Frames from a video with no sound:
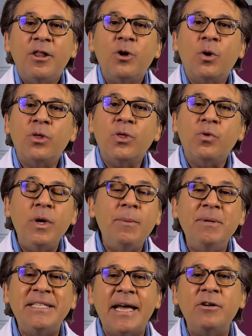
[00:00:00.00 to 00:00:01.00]
There are 3
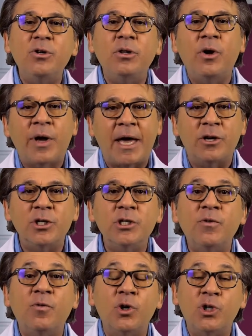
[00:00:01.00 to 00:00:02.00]
potential
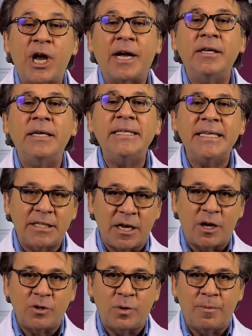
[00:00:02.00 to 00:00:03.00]
locations for injecting
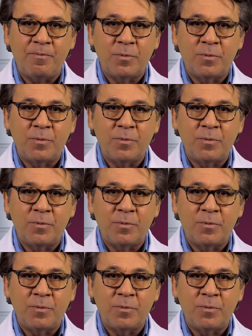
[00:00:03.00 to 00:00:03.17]
testosterone.